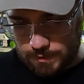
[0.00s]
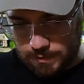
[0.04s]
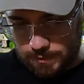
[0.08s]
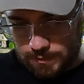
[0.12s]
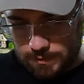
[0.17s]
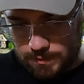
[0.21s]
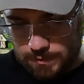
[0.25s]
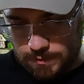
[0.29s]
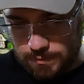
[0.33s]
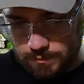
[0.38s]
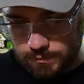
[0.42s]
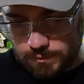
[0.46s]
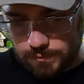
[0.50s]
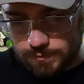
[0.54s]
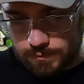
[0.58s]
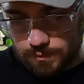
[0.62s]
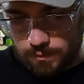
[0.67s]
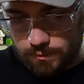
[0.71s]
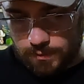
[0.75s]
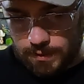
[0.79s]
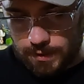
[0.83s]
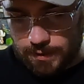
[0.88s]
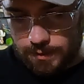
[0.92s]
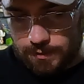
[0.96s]
not a huge...
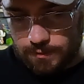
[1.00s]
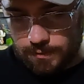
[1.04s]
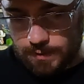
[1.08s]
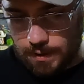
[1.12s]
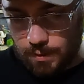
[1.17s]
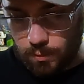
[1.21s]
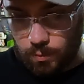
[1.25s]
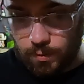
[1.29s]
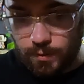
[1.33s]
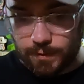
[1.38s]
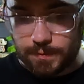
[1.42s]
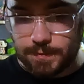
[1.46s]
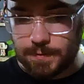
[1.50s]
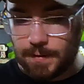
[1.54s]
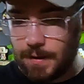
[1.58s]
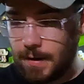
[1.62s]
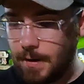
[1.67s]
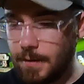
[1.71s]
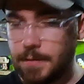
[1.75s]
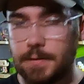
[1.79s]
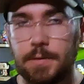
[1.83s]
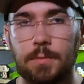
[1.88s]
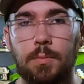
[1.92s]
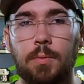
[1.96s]
Okay, that worked. That
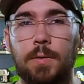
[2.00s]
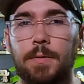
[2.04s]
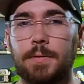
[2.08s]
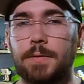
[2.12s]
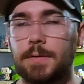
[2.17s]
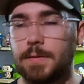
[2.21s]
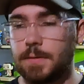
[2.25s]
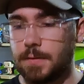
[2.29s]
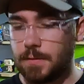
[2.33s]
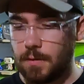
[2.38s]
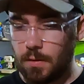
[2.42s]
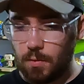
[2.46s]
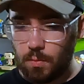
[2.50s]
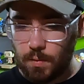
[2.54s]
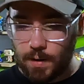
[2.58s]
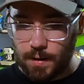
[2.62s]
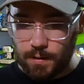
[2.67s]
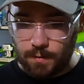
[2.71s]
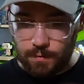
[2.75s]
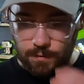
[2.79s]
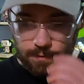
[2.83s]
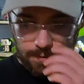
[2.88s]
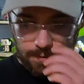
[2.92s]
actually worked so well.